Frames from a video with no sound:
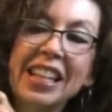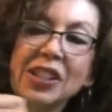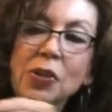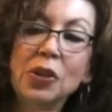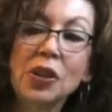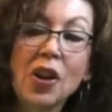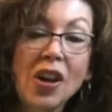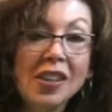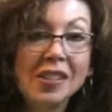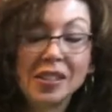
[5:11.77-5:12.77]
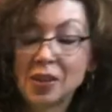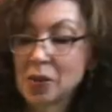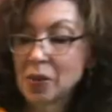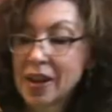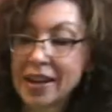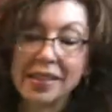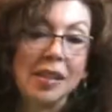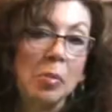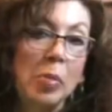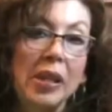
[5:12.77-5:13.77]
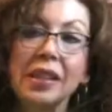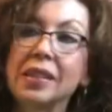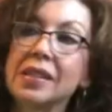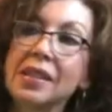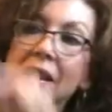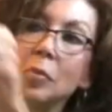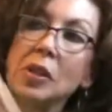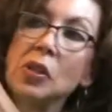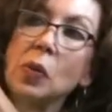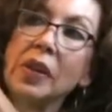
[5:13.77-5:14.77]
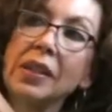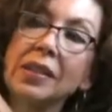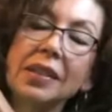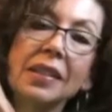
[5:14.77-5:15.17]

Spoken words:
You could also add some beads in between